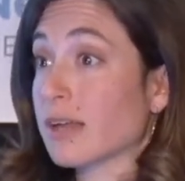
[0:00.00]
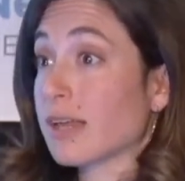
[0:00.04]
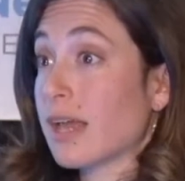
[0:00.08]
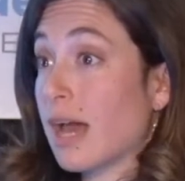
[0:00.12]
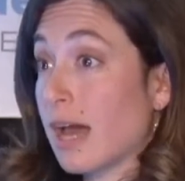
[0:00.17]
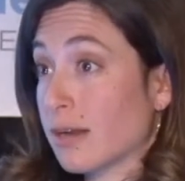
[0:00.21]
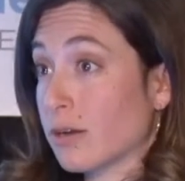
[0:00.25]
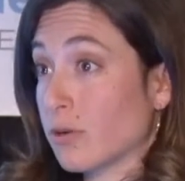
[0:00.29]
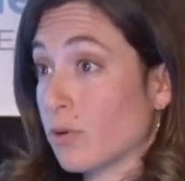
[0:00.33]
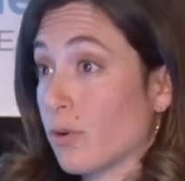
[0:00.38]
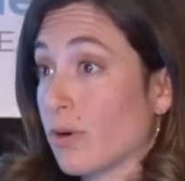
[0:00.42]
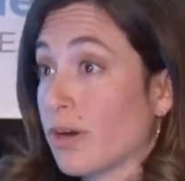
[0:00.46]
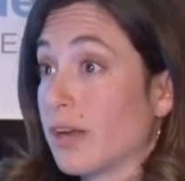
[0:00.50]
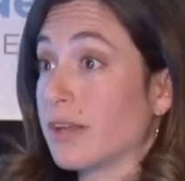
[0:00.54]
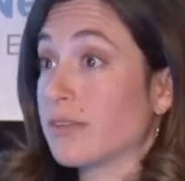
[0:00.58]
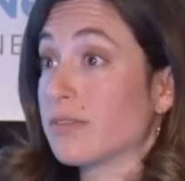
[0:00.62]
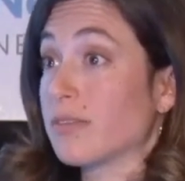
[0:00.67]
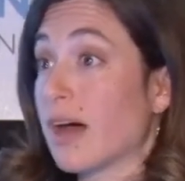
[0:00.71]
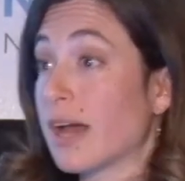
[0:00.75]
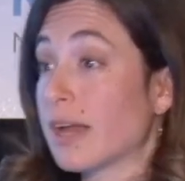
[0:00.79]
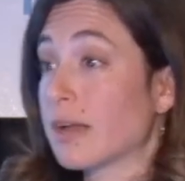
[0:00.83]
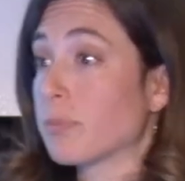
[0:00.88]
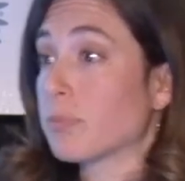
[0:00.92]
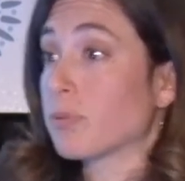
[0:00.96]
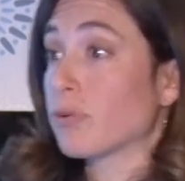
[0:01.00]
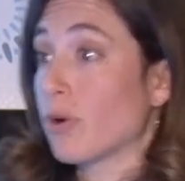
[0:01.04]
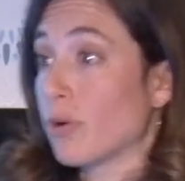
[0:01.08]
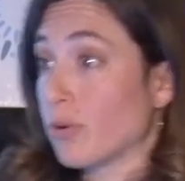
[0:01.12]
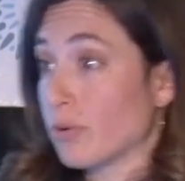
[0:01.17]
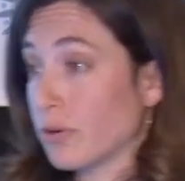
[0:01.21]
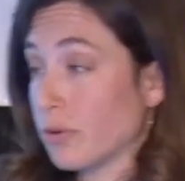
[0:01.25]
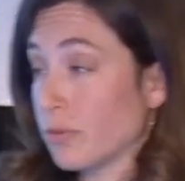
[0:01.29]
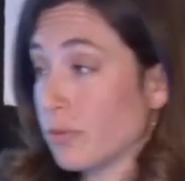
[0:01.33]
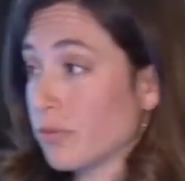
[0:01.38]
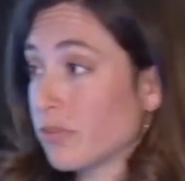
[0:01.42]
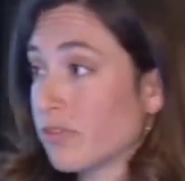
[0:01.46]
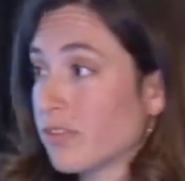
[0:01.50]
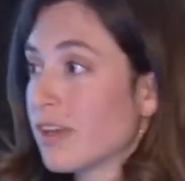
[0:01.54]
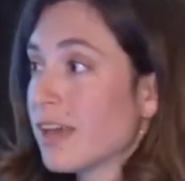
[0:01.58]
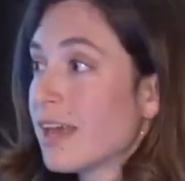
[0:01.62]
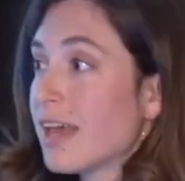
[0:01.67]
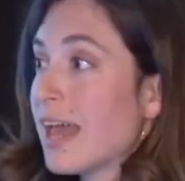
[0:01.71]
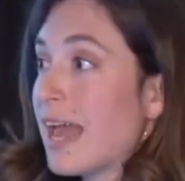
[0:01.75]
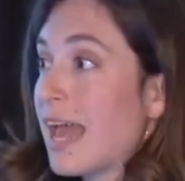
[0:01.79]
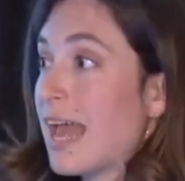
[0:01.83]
category like produce,